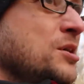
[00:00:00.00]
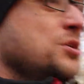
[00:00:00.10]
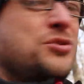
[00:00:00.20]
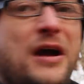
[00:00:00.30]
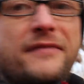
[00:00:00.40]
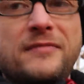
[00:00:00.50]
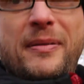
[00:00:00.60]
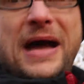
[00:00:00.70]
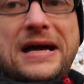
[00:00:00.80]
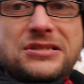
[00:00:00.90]
driving
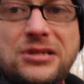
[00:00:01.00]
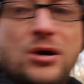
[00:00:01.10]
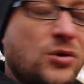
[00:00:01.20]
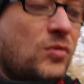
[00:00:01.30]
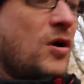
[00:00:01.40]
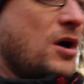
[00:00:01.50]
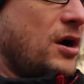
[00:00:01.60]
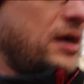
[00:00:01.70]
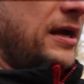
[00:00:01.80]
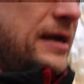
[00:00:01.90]
past to go to
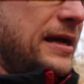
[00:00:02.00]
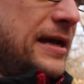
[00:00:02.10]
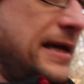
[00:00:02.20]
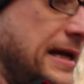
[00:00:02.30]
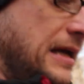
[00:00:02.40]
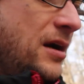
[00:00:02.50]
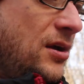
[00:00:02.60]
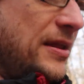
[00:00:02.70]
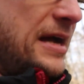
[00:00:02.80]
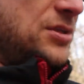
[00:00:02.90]
work and
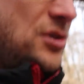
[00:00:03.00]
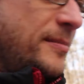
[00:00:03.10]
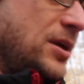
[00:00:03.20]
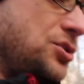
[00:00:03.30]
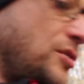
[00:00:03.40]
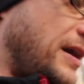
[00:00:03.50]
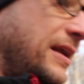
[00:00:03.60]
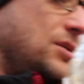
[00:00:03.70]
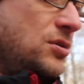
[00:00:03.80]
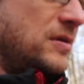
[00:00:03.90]
all that. So I'm going to try to do